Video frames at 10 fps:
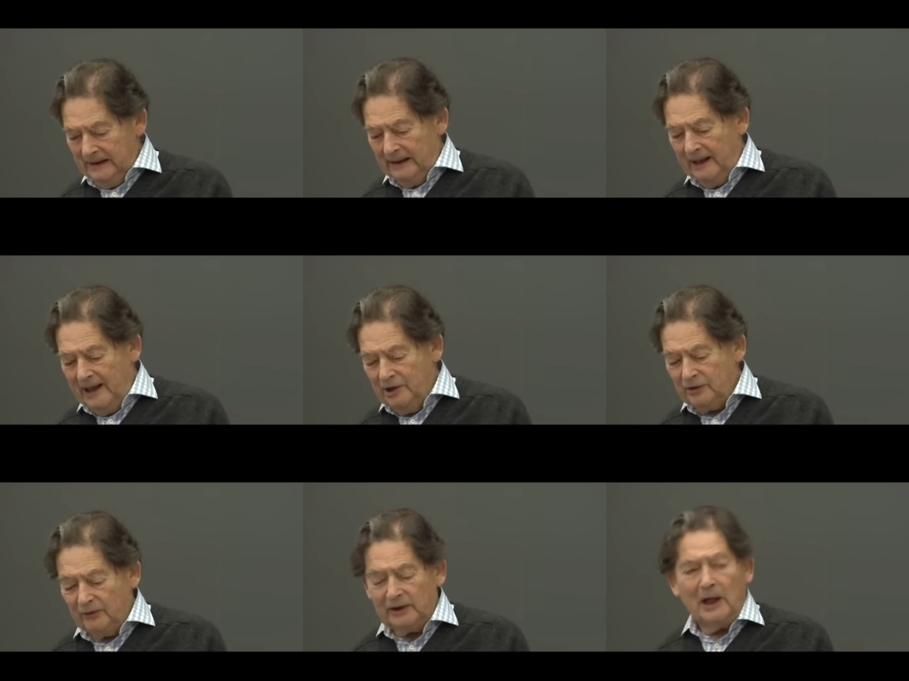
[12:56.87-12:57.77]
In an age
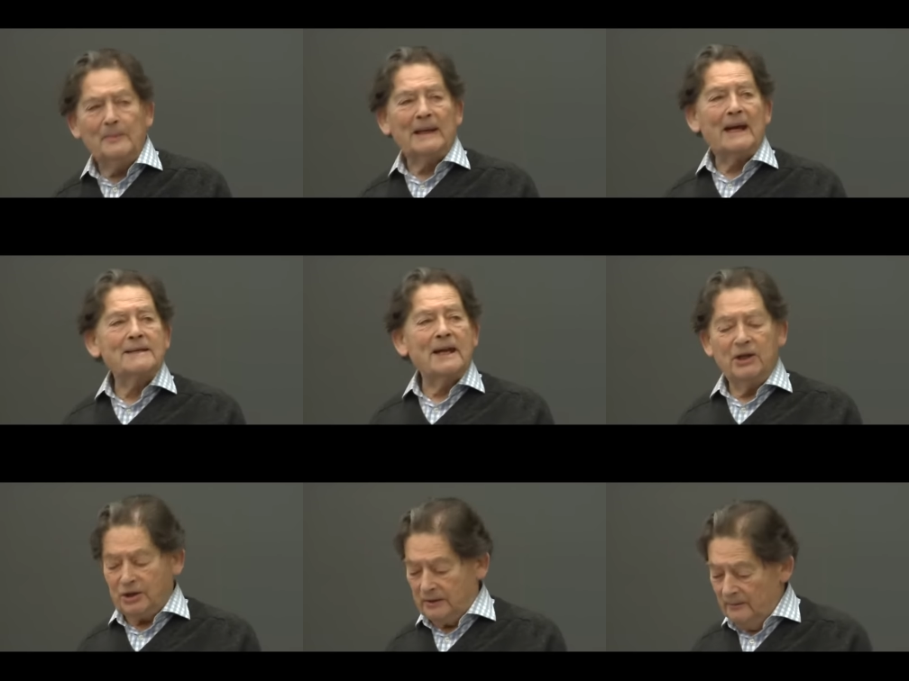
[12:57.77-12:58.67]
of
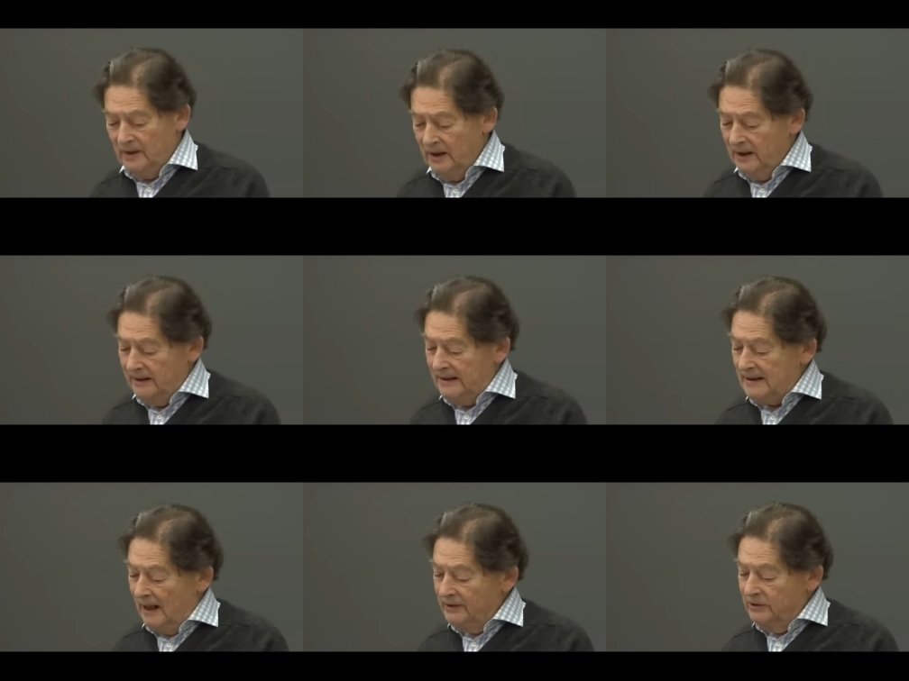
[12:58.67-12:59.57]
globalization, it is
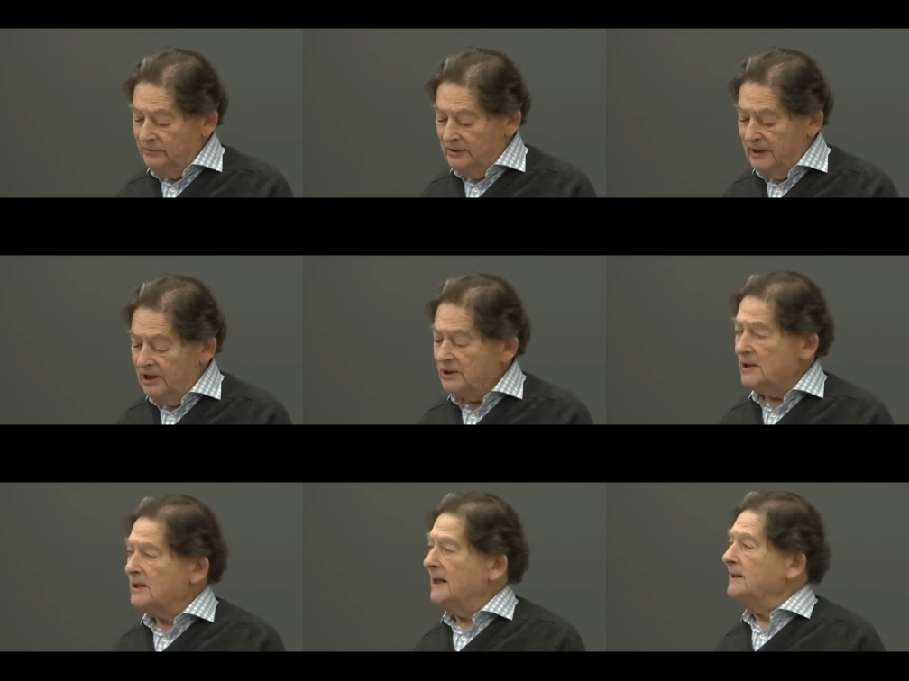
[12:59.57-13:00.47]
argued, the
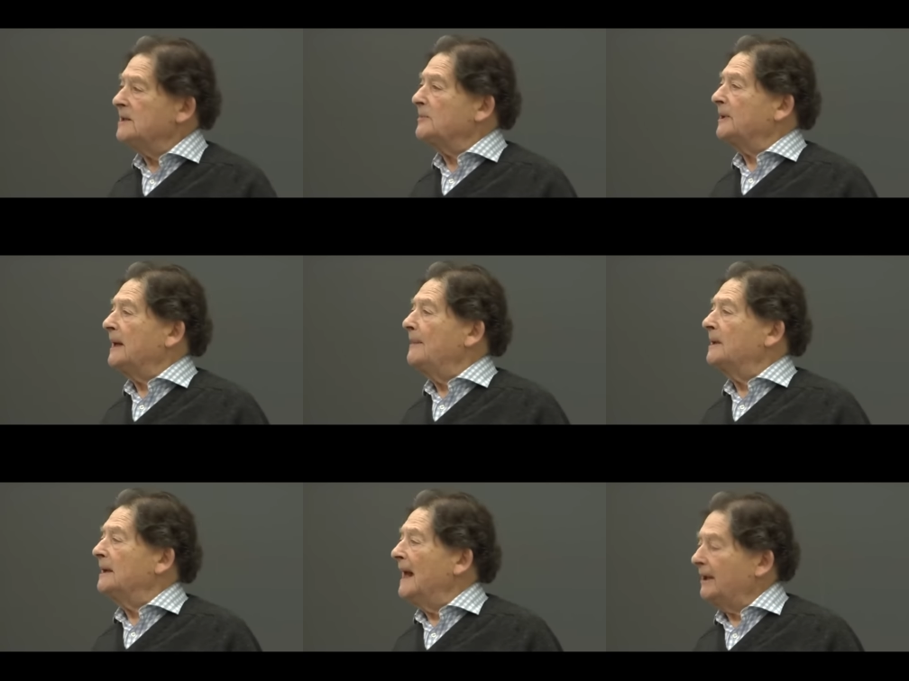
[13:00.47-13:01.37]
nation state has become
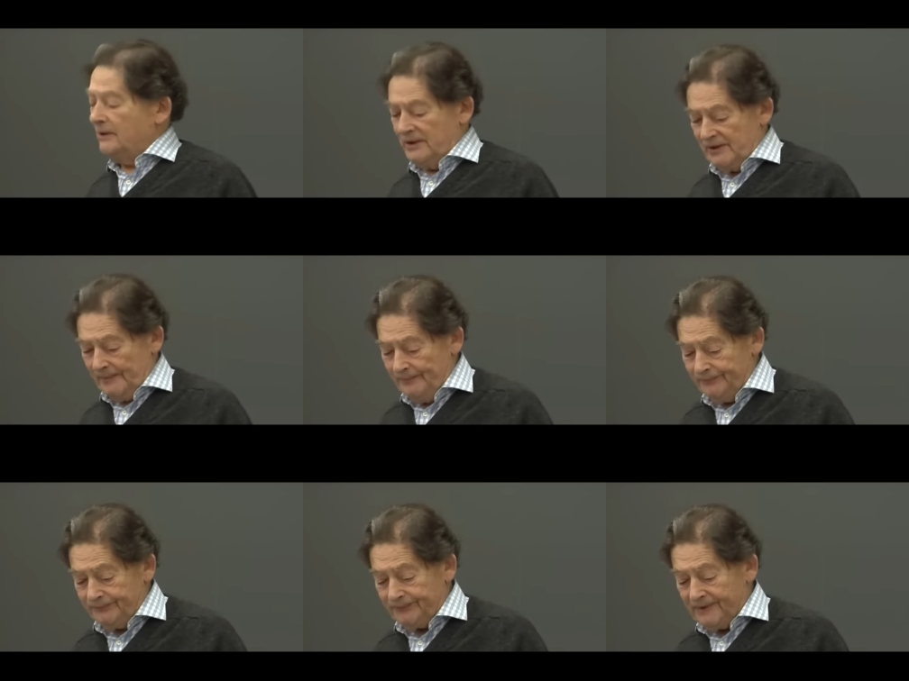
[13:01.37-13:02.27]
an anachronism.
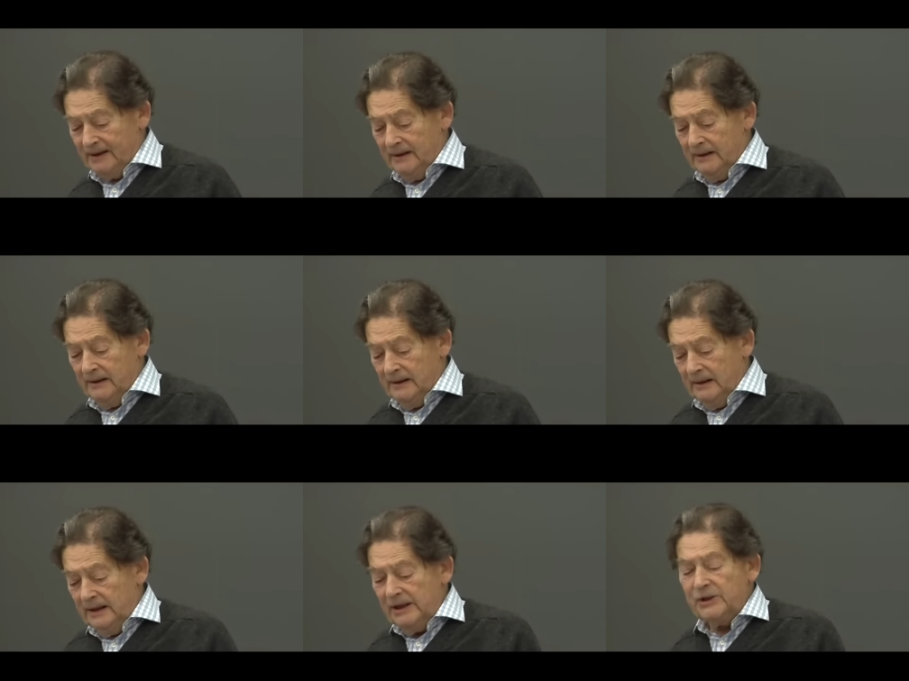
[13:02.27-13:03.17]

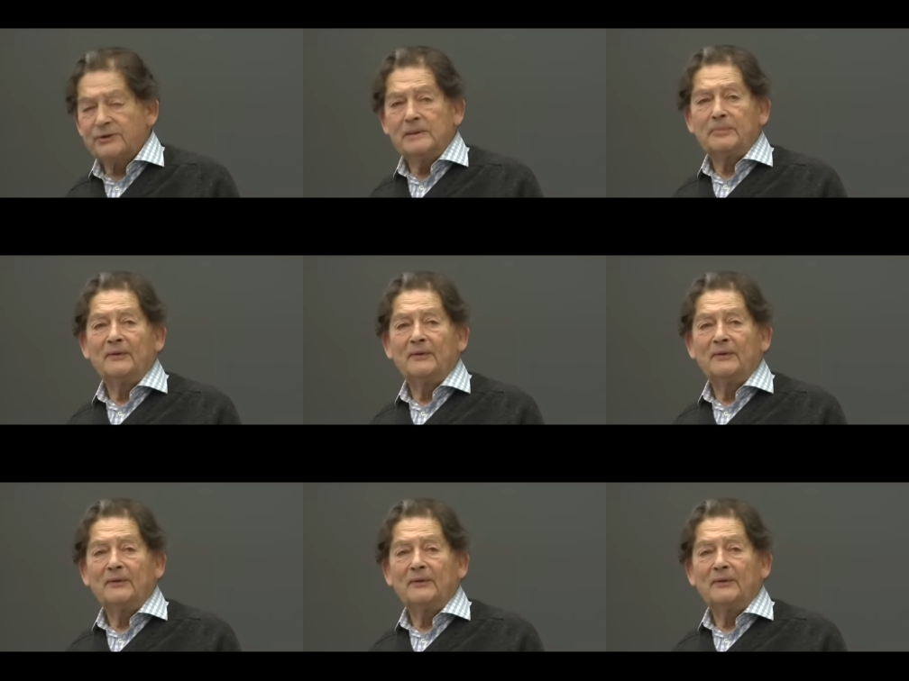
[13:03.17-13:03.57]
History